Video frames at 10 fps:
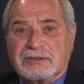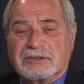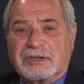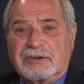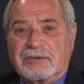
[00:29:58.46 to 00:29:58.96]

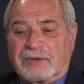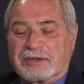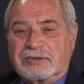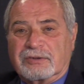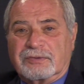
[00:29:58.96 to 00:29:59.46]
Terry
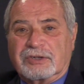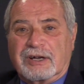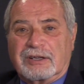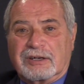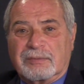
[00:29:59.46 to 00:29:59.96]
Difazio for
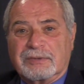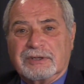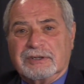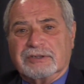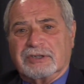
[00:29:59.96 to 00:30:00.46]
Dial It Up,
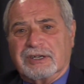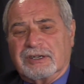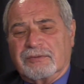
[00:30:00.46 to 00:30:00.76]
saying